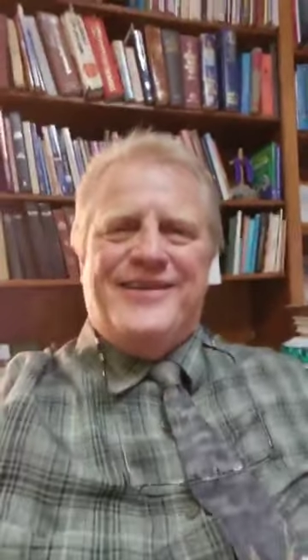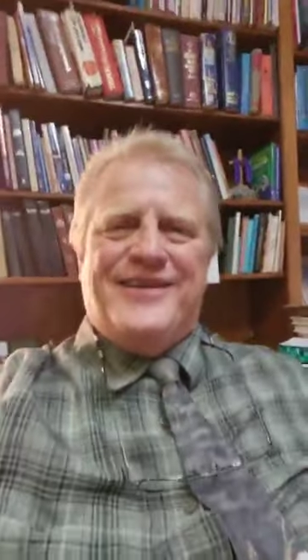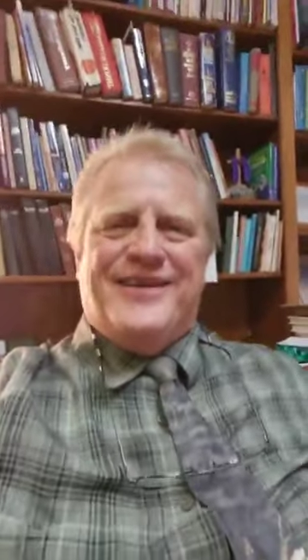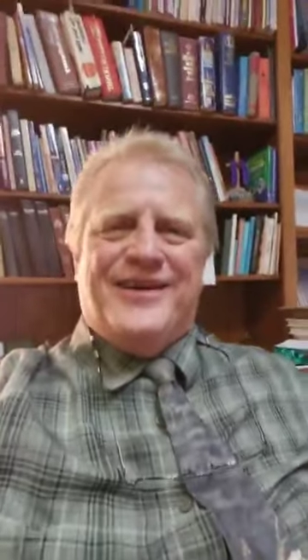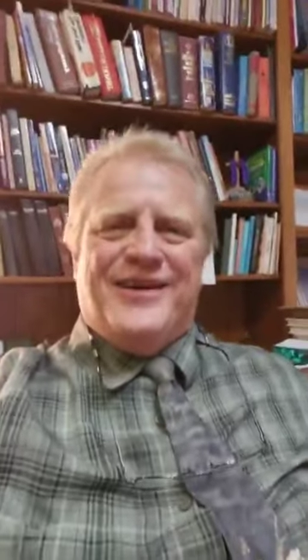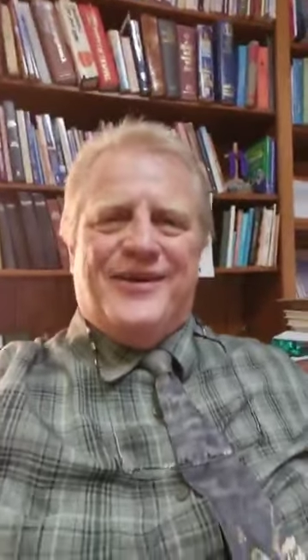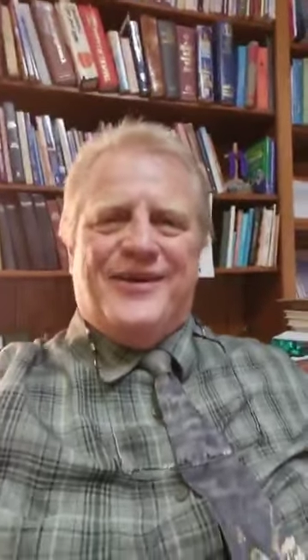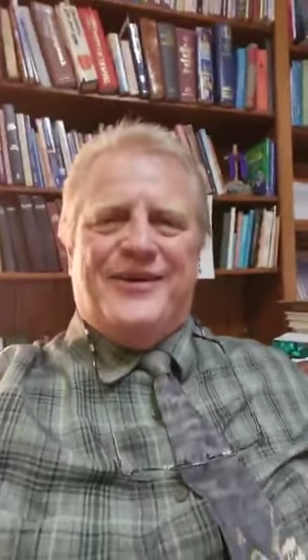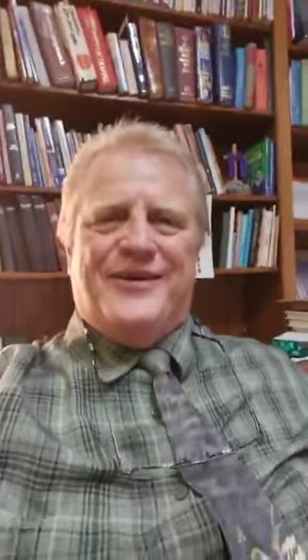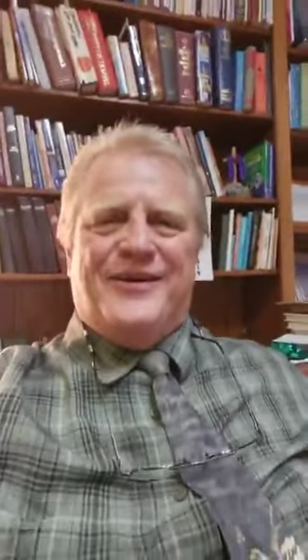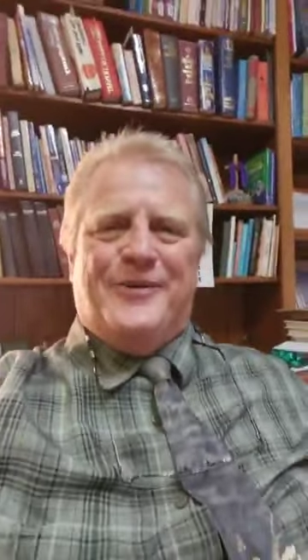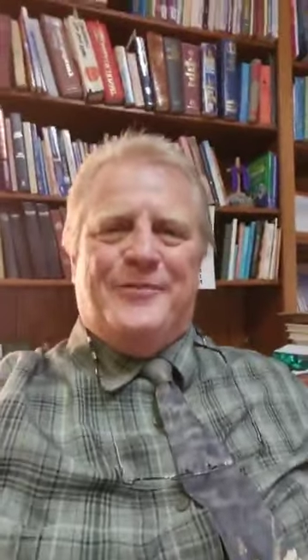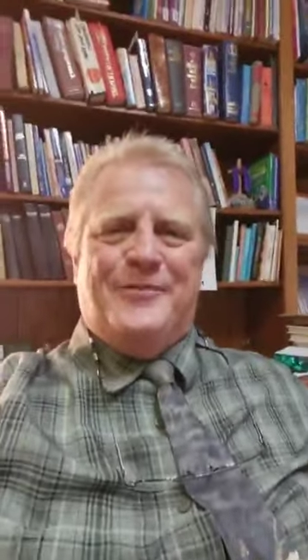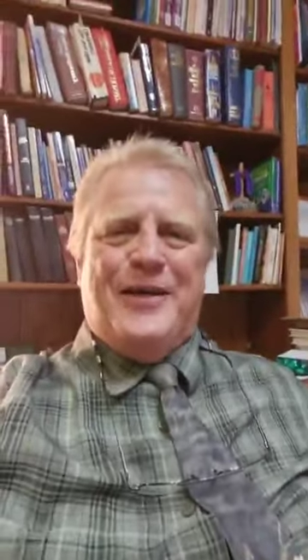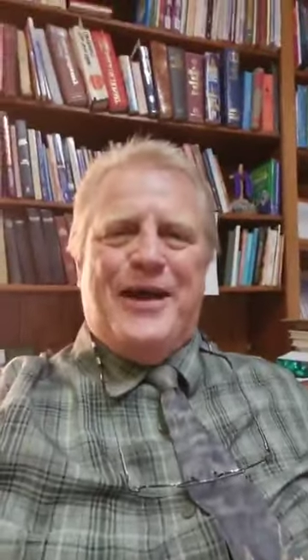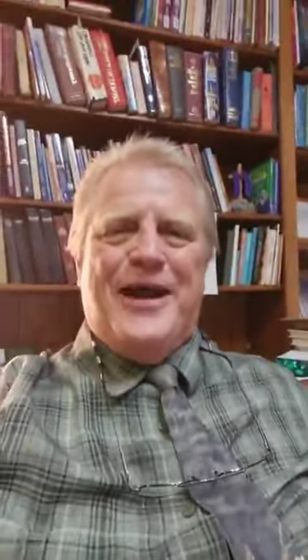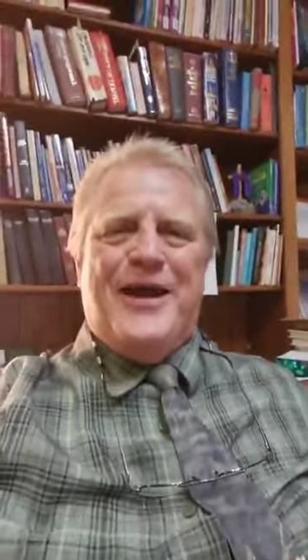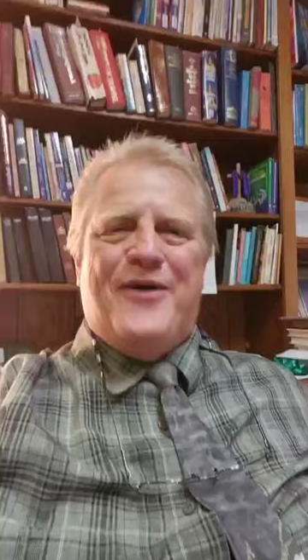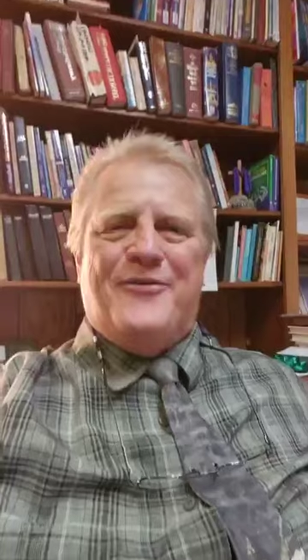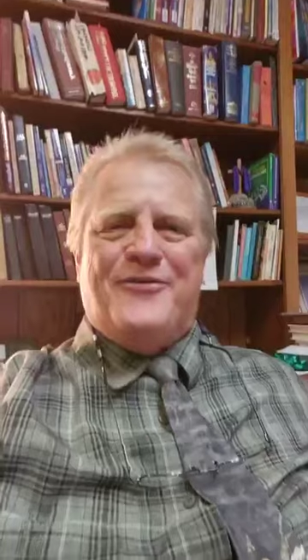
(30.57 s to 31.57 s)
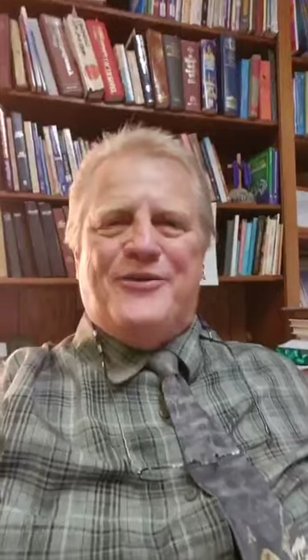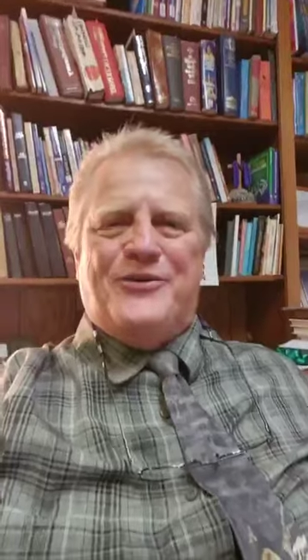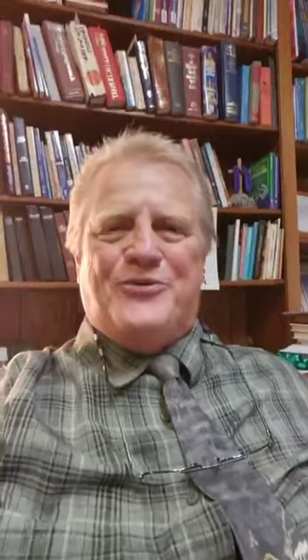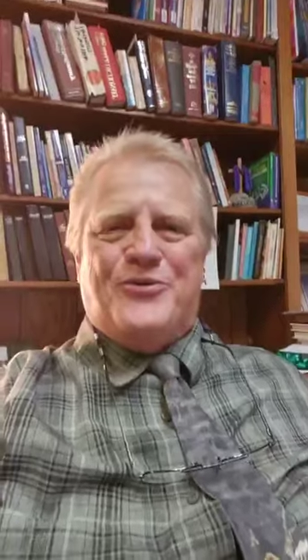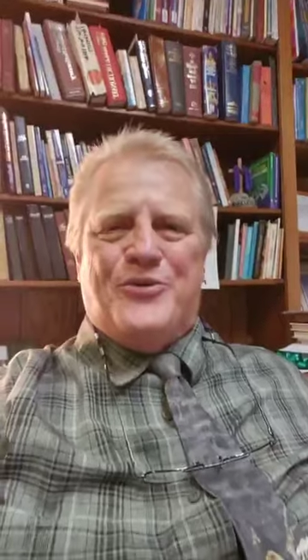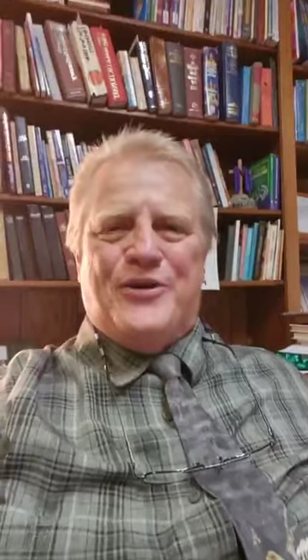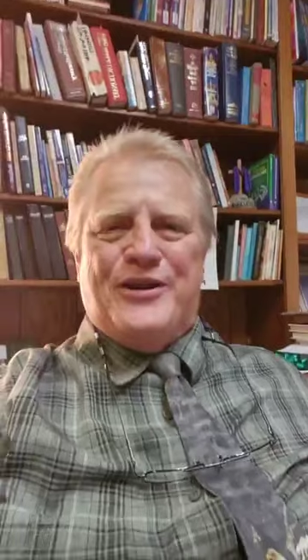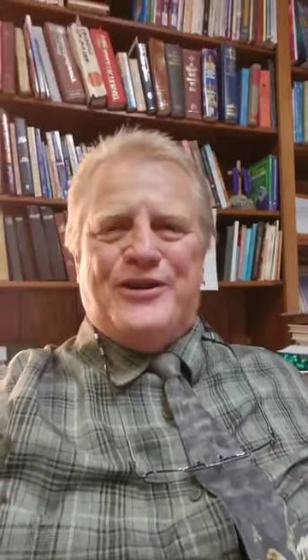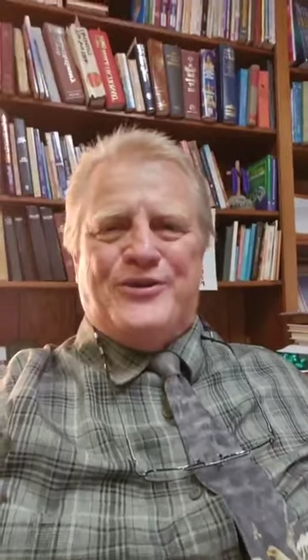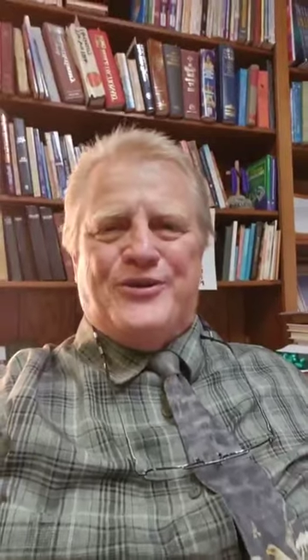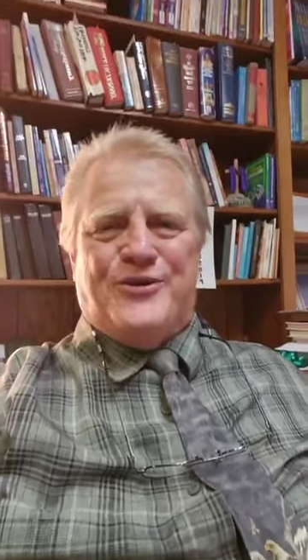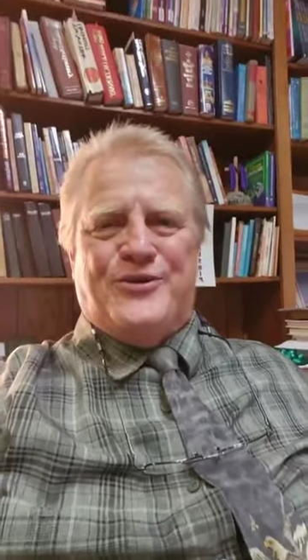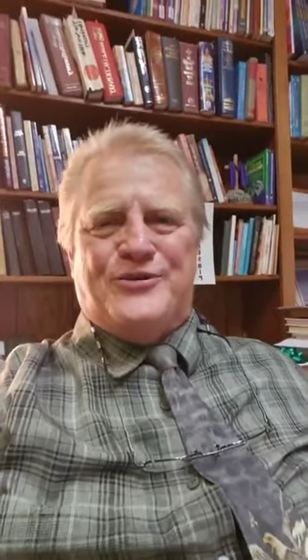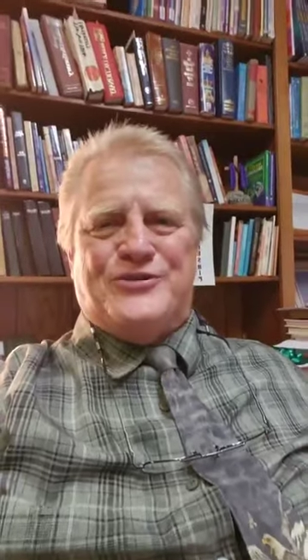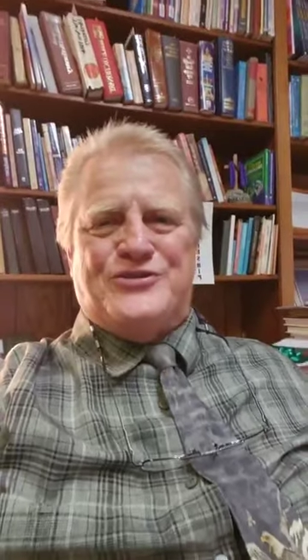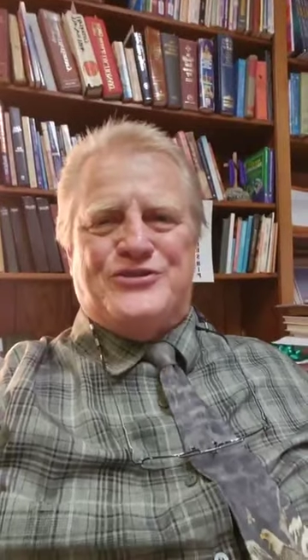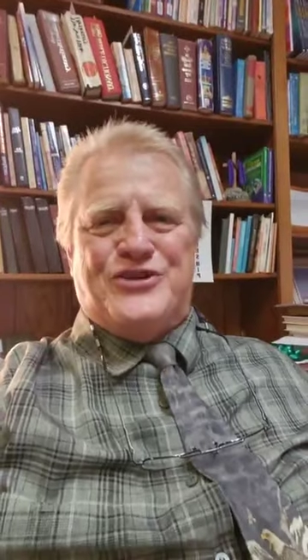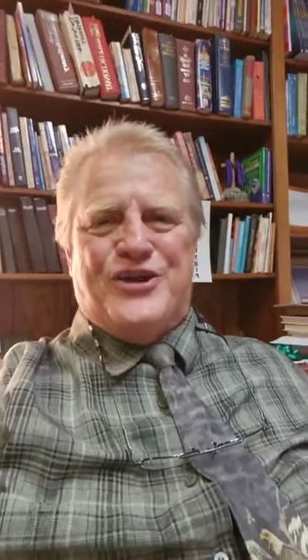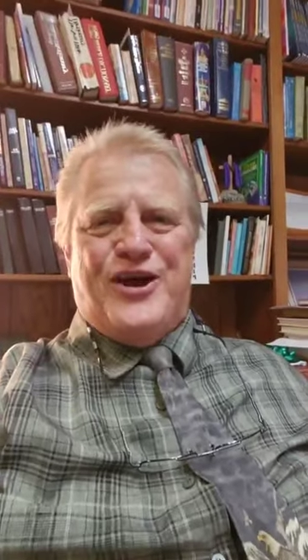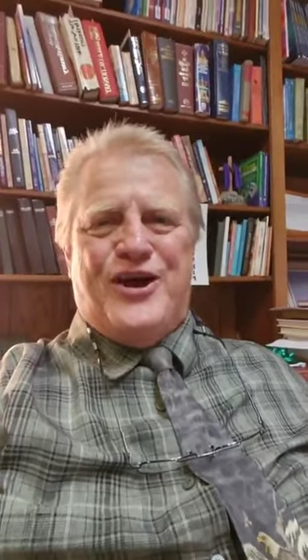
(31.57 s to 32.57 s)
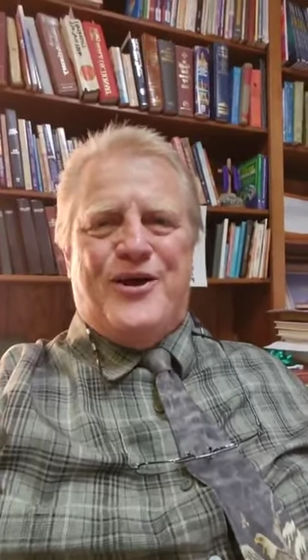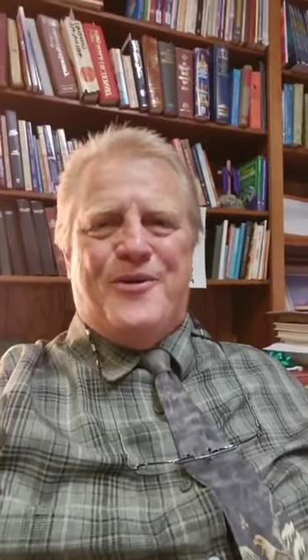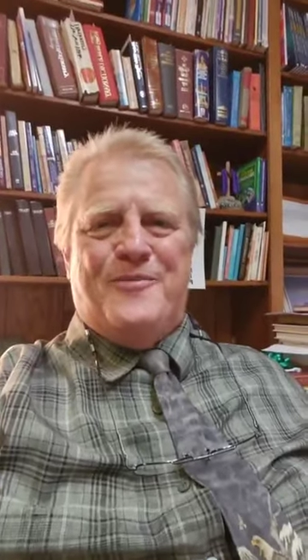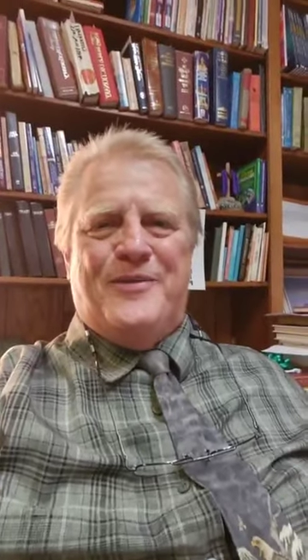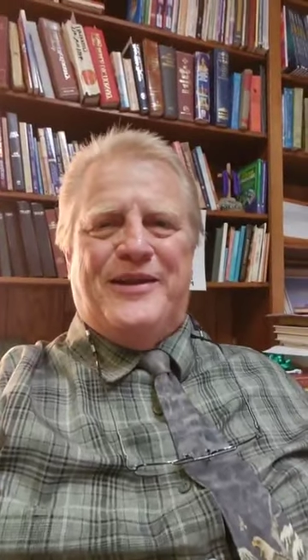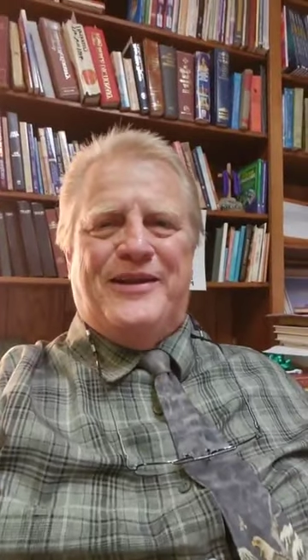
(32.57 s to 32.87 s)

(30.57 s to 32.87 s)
about the 23rd Psalm.